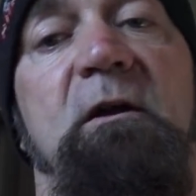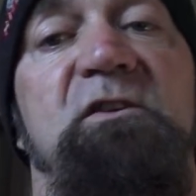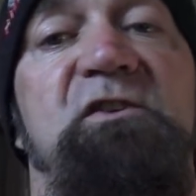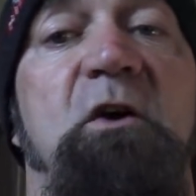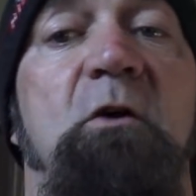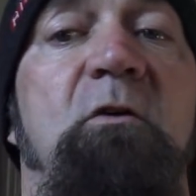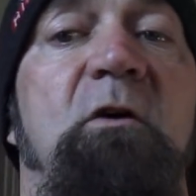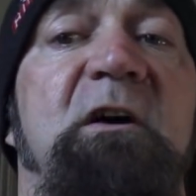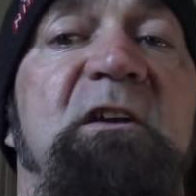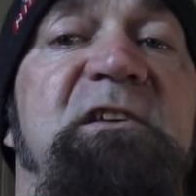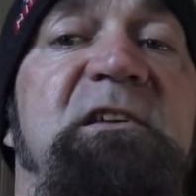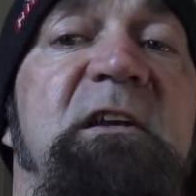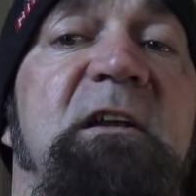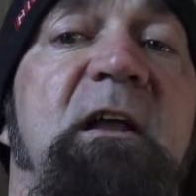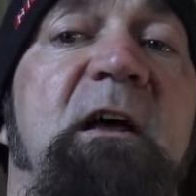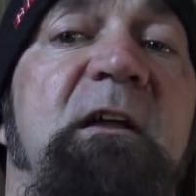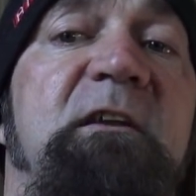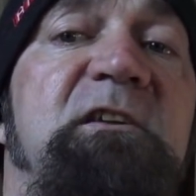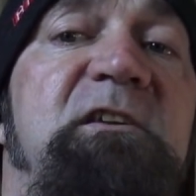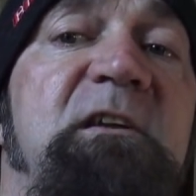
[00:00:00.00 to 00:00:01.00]
So I see a
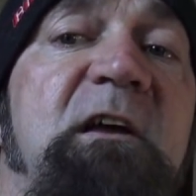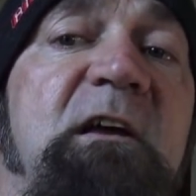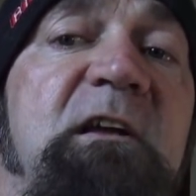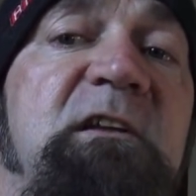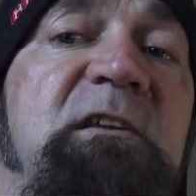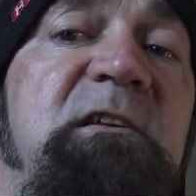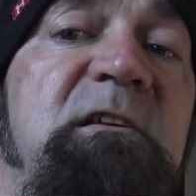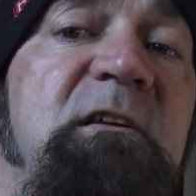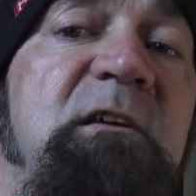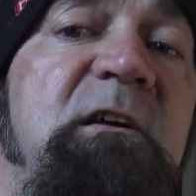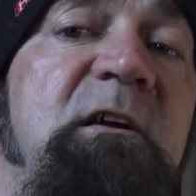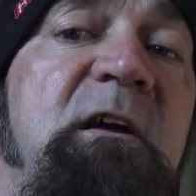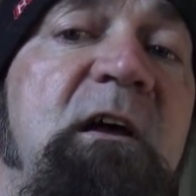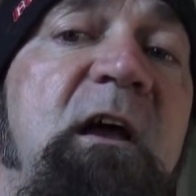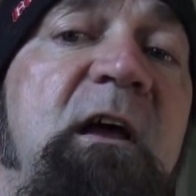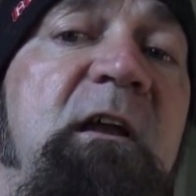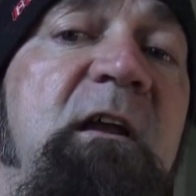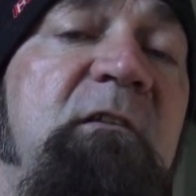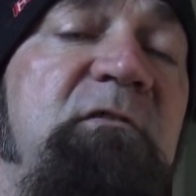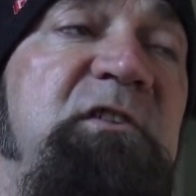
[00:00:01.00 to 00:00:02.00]
lot of these guys,
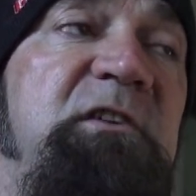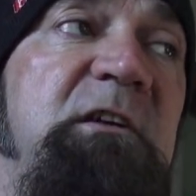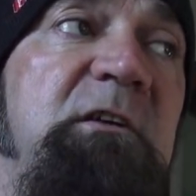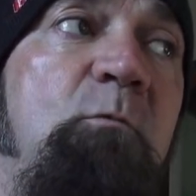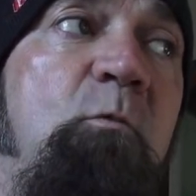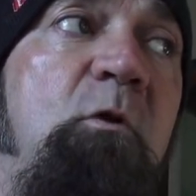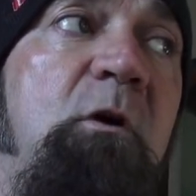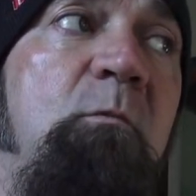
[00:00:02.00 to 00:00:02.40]
and I've seen